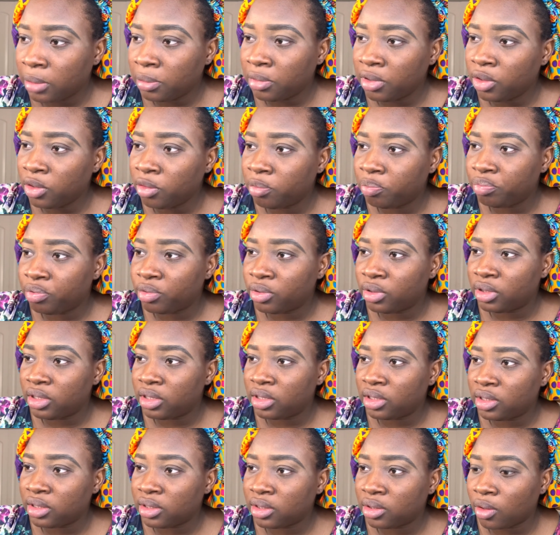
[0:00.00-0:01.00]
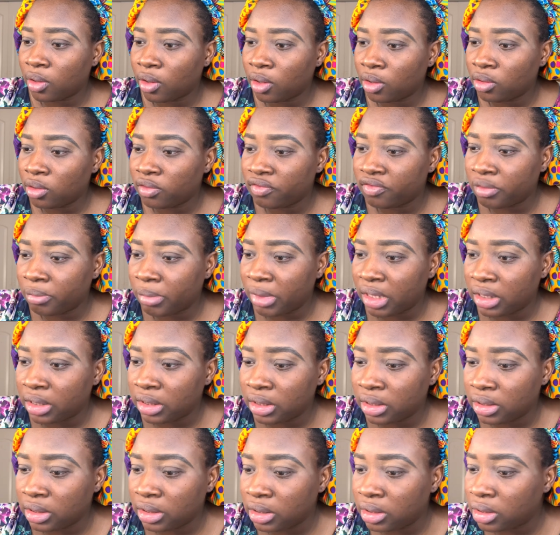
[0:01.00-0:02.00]
gonna put this all over my
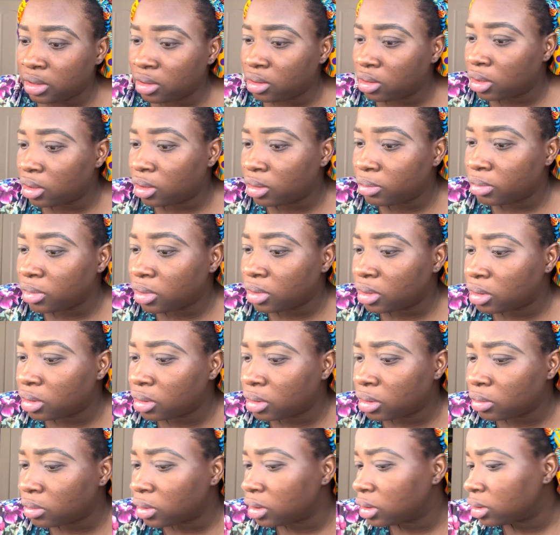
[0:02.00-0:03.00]
lid. Let me see,